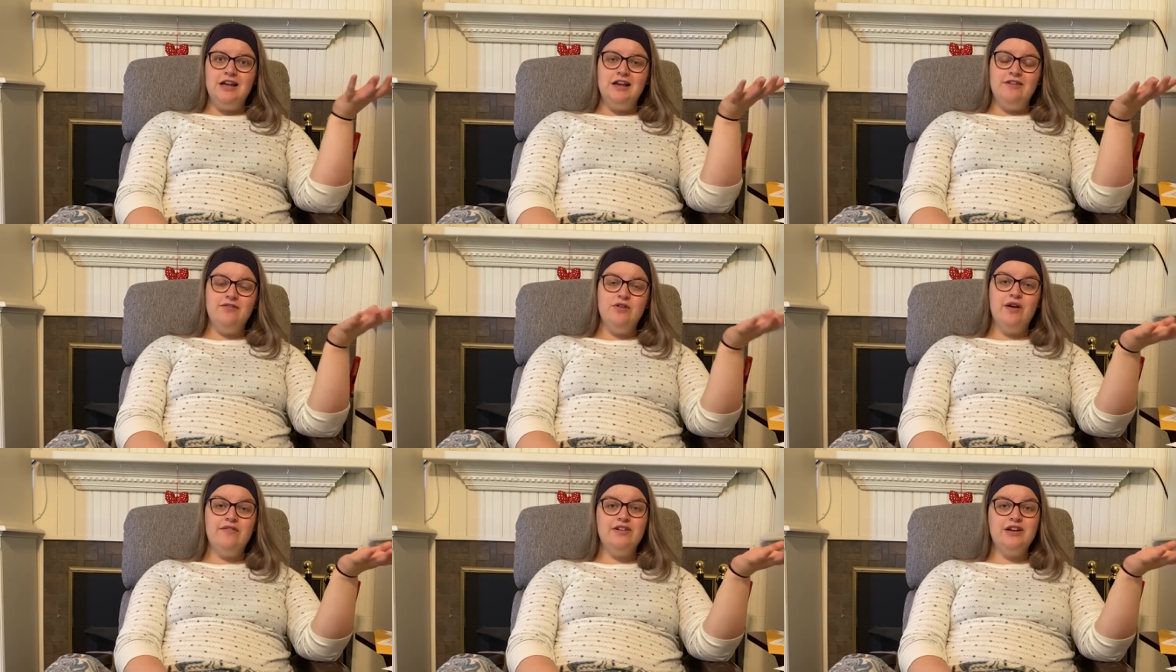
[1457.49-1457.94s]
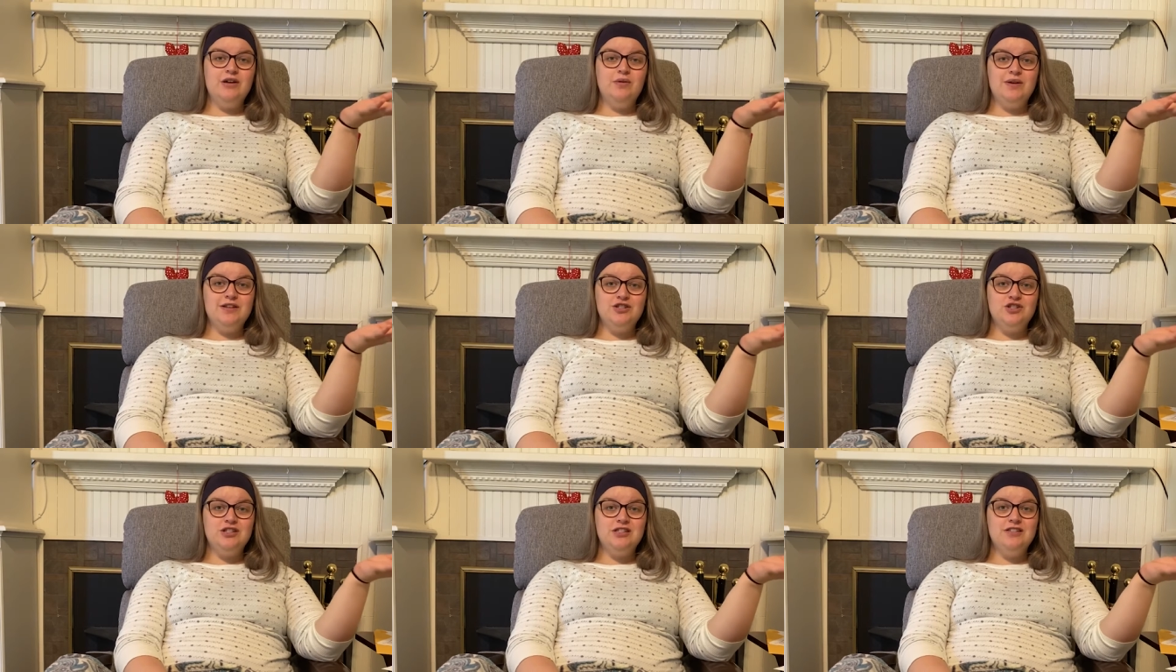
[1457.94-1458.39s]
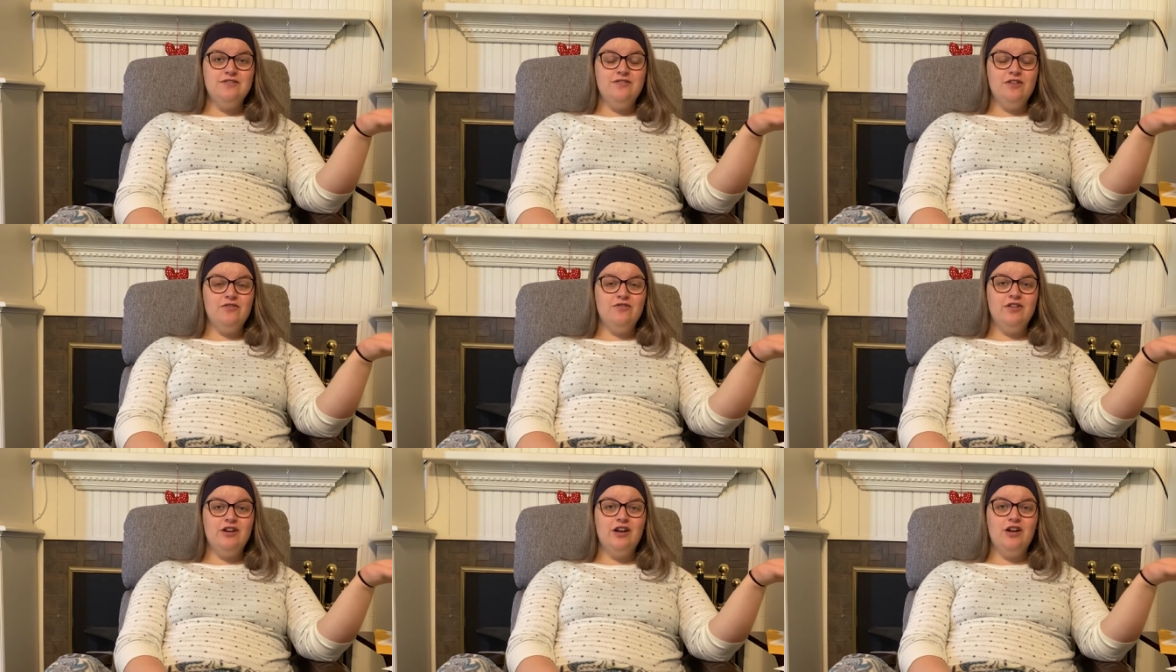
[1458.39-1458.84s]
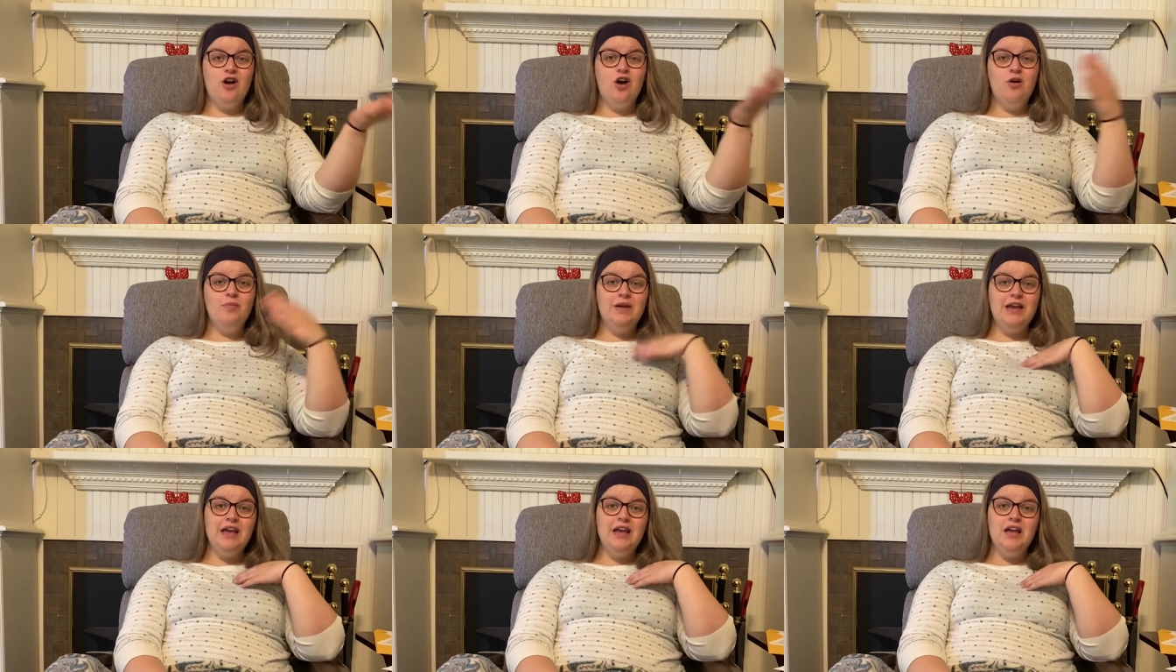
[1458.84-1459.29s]
If you have any questions, feel free to
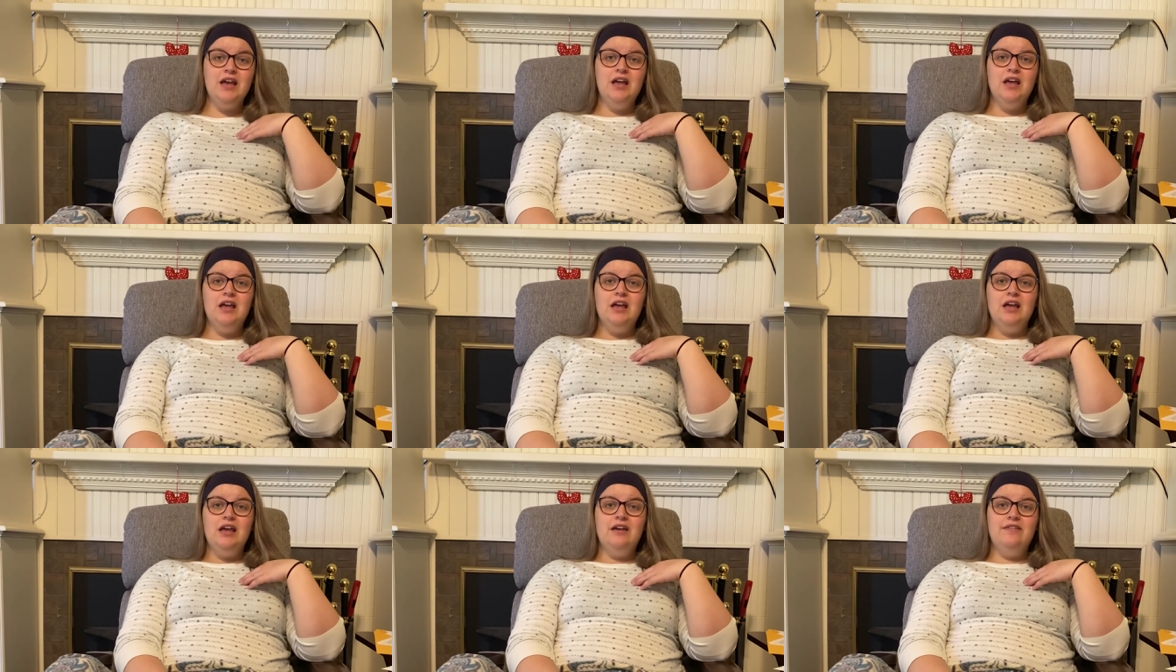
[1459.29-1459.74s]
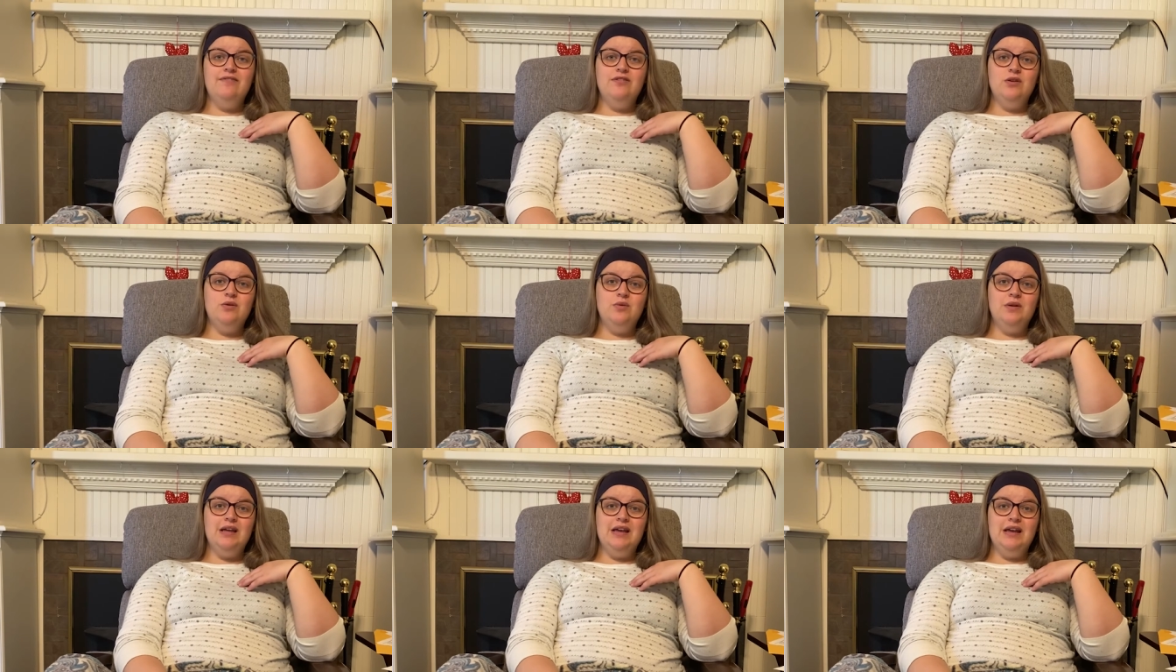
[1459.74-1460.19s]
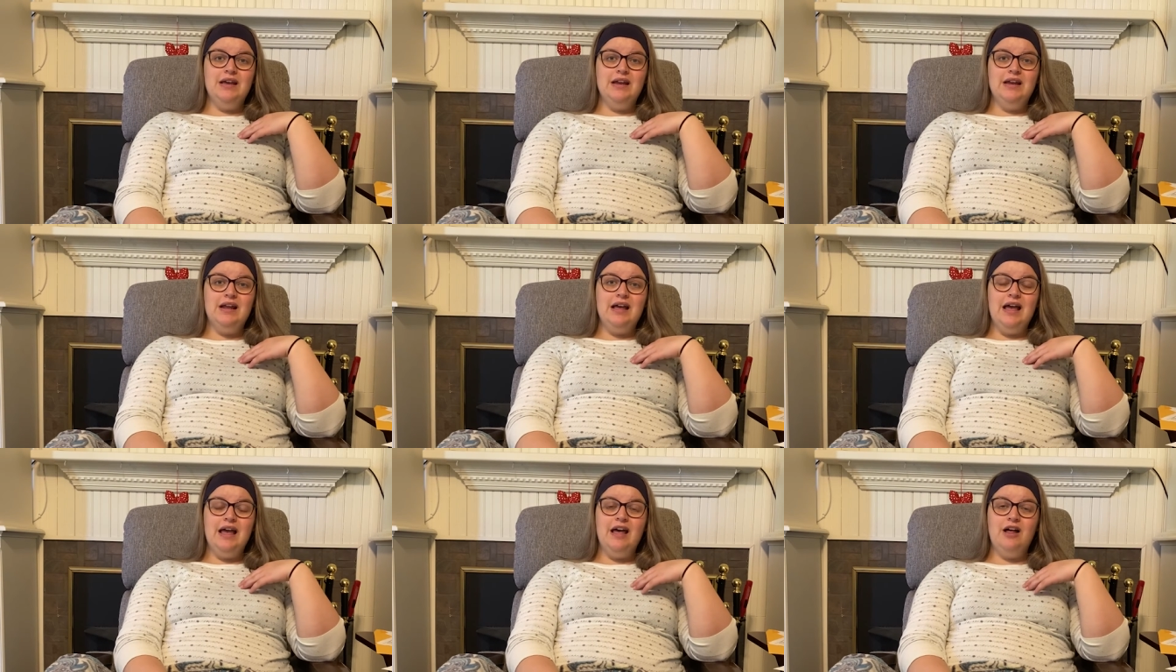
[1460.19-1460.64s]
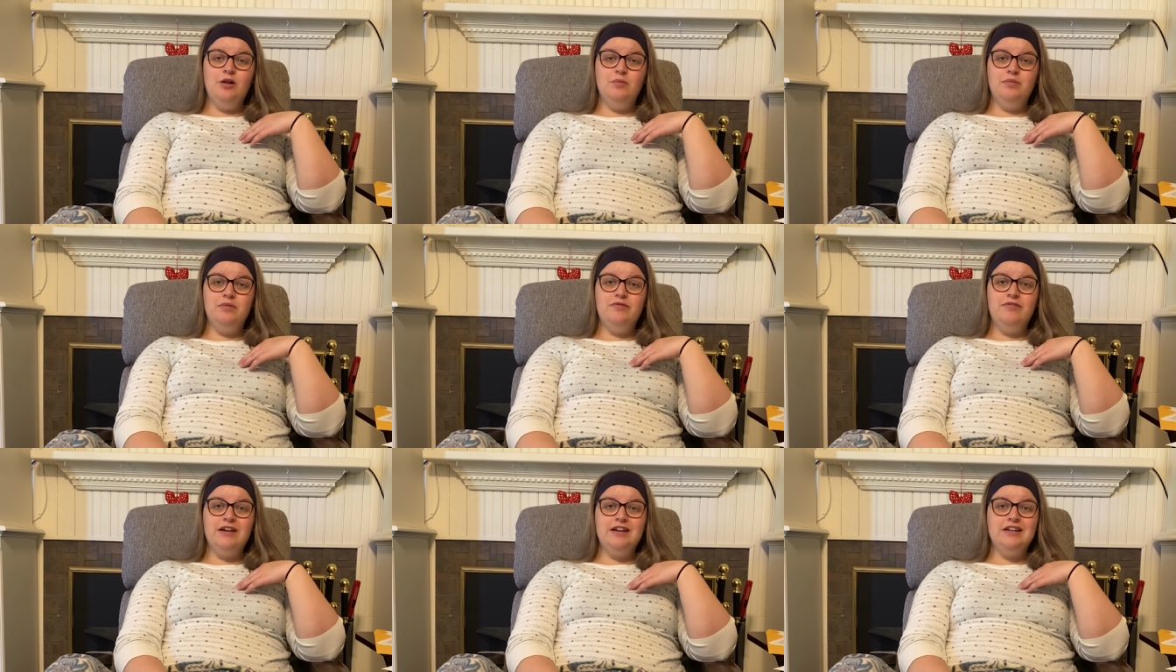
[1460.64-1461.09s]
call me. If you need
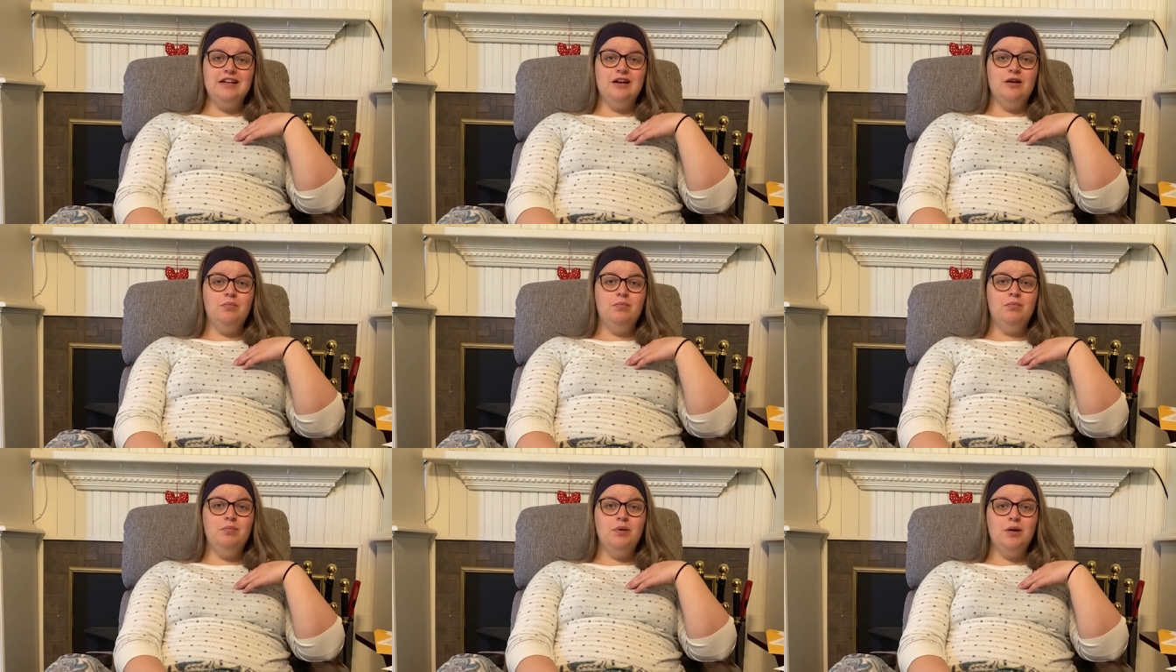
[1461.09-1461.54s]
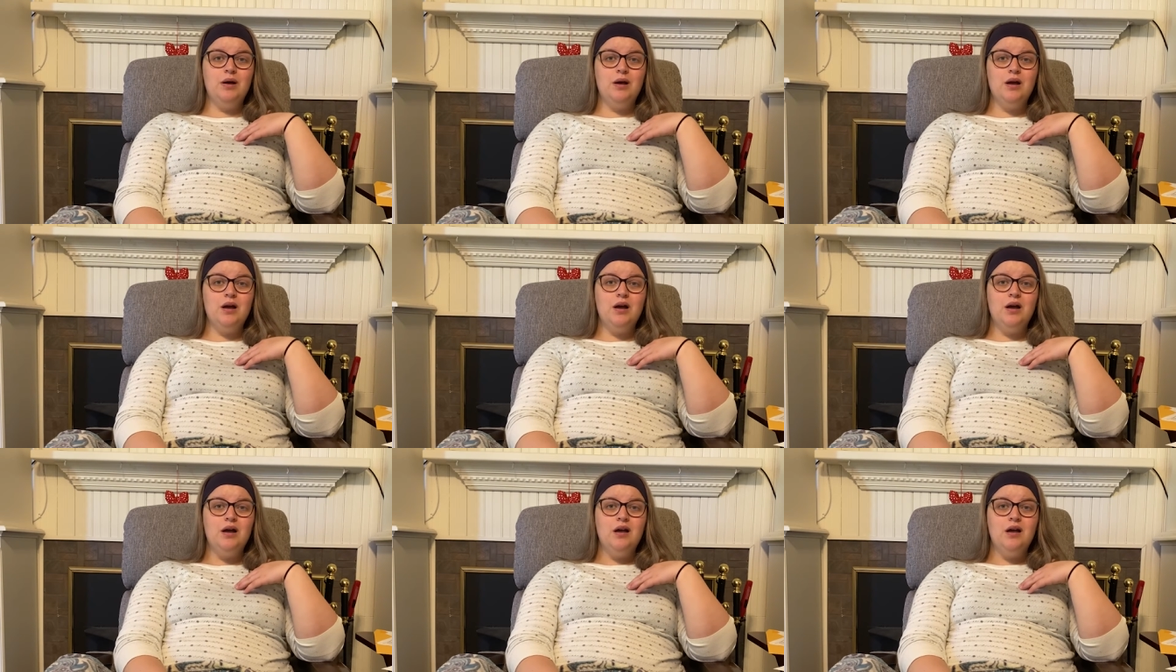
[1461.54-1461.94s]
help finding a book